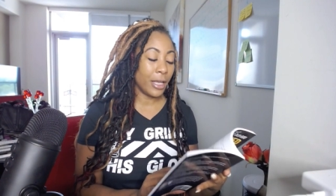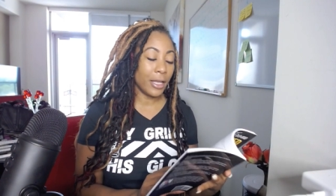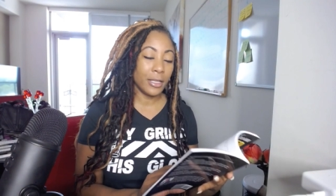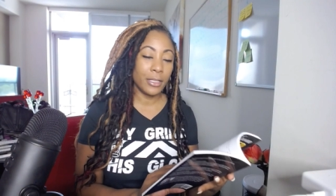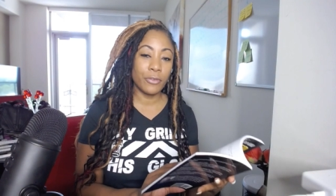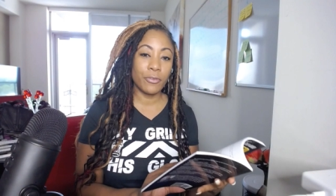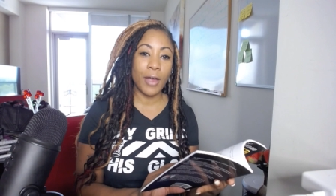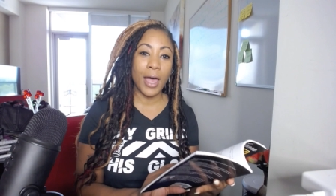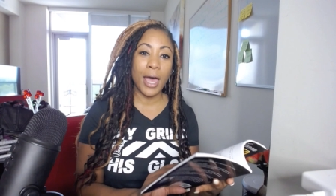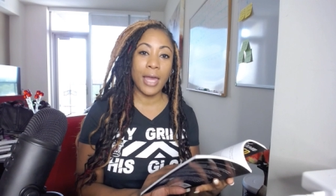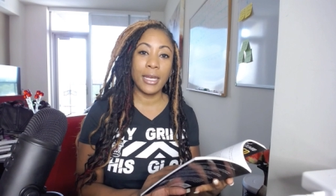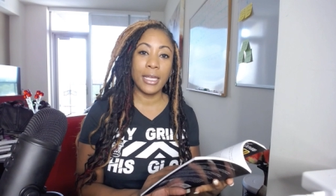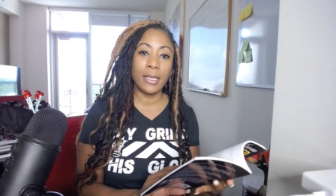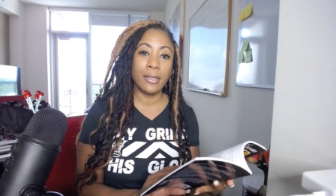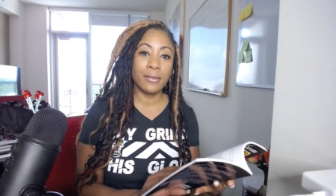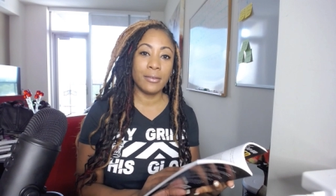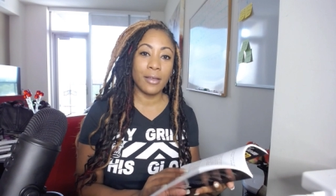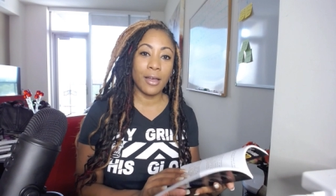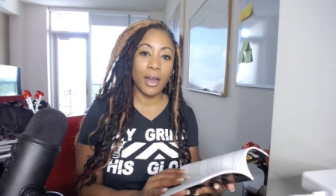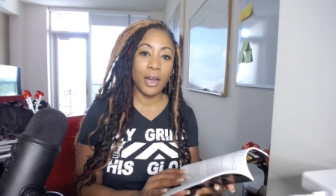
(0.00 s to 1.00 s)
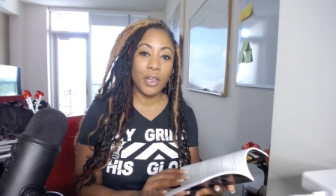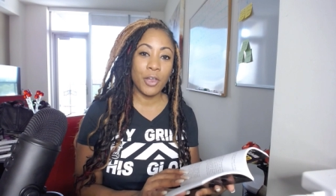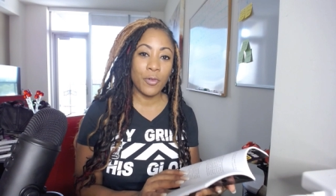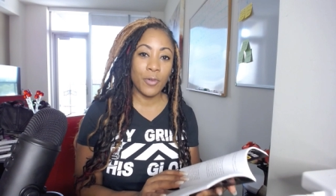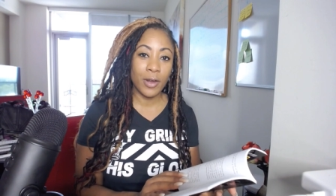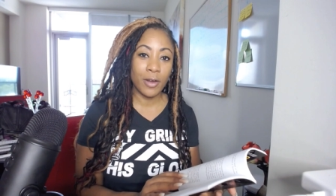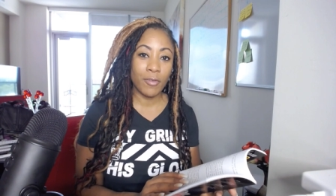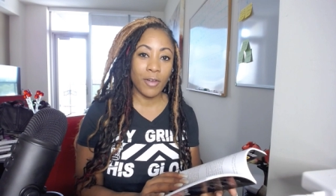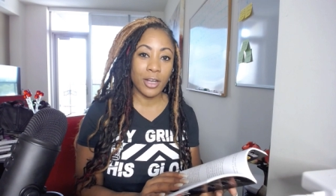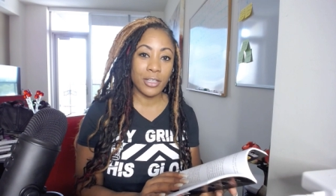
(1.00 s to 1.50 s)
Hey, Roddy, are you
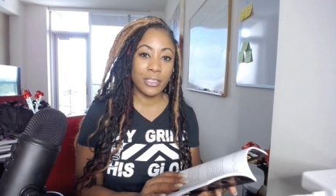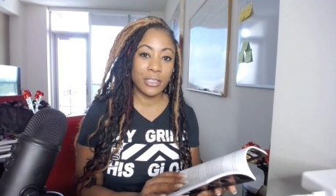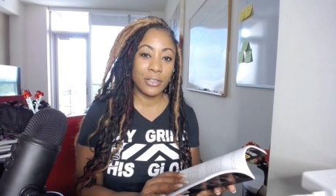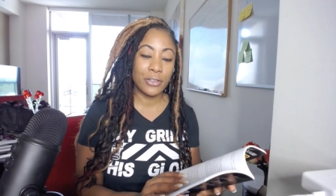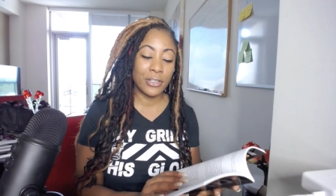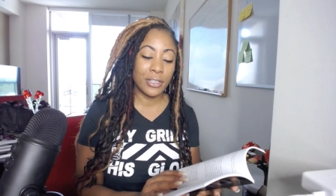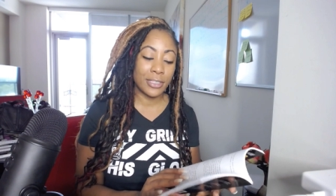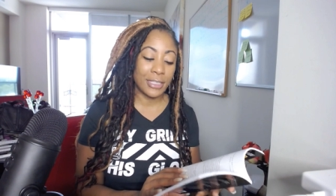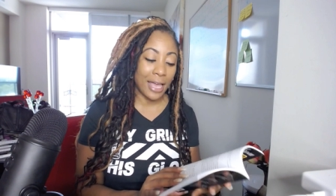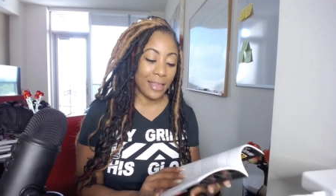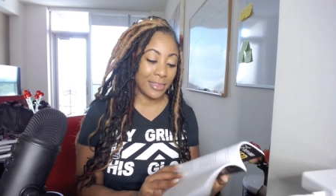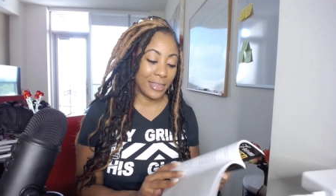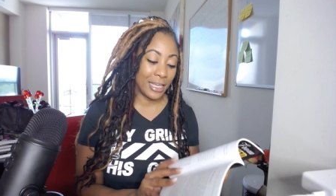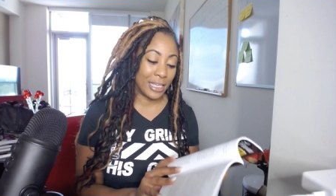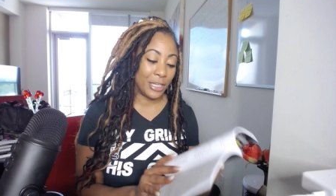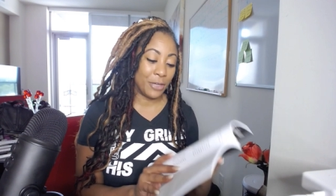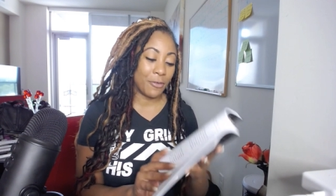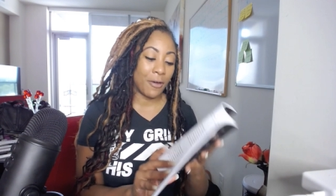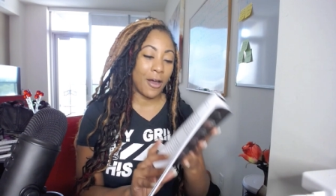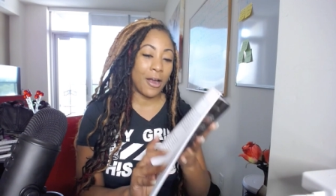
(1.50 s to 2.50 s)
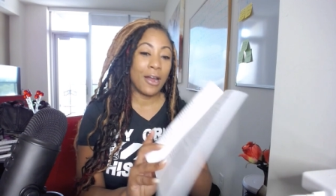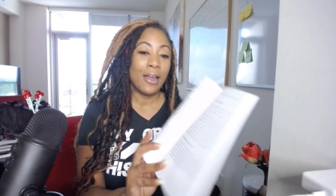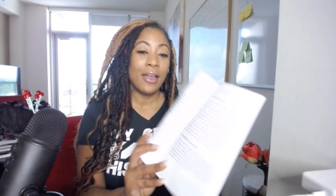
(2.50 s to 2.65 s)
one of our students? I think you are.